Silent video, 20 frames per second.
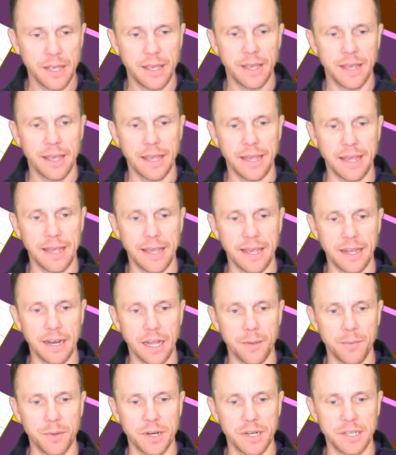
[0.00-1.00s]
and
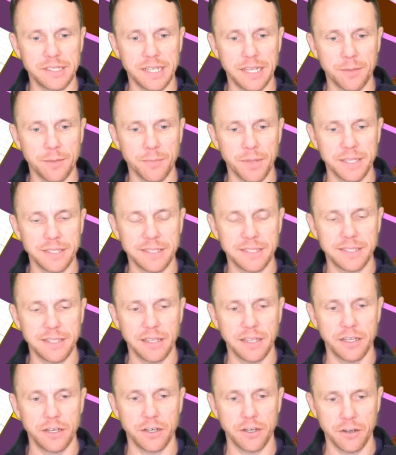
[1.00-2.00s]
I'm going to take my
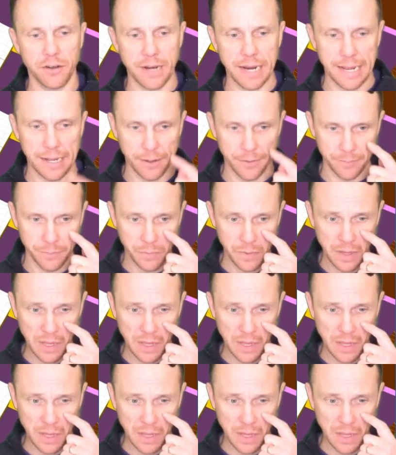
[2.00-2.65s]
cylinder out,